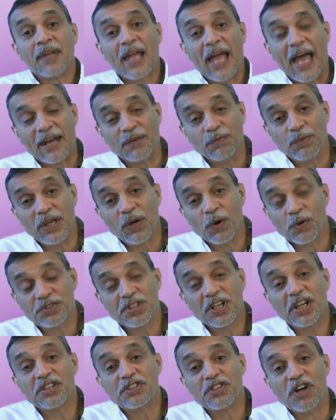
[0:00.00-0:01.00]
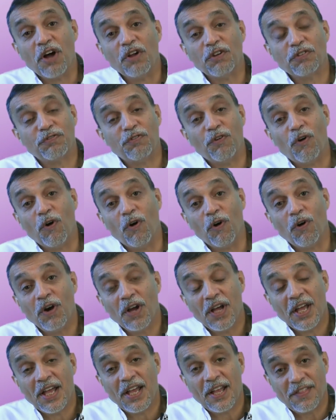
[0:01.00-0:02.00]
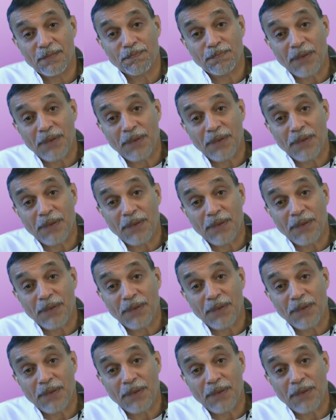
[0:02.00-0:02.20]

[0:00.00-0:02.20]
and we also controlled for the